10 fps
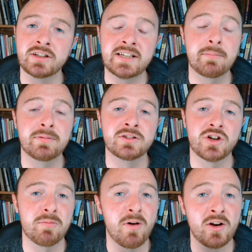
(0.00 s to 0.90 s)
the Temple
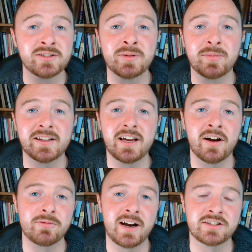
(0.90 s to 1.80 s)
Endowment possibly be a
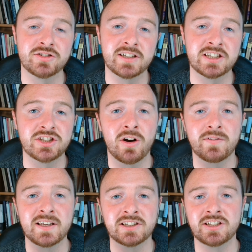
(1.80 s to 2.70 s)
restoration of
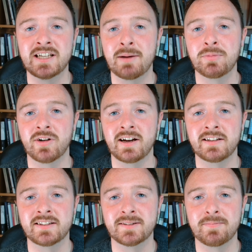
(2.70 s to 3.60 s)
ancient temple
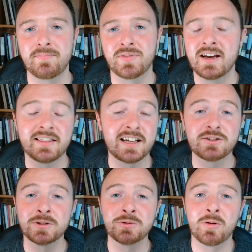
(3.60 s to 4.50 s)
rites? Thanks
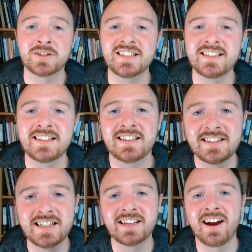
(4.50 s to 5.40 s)
so much for watching. Take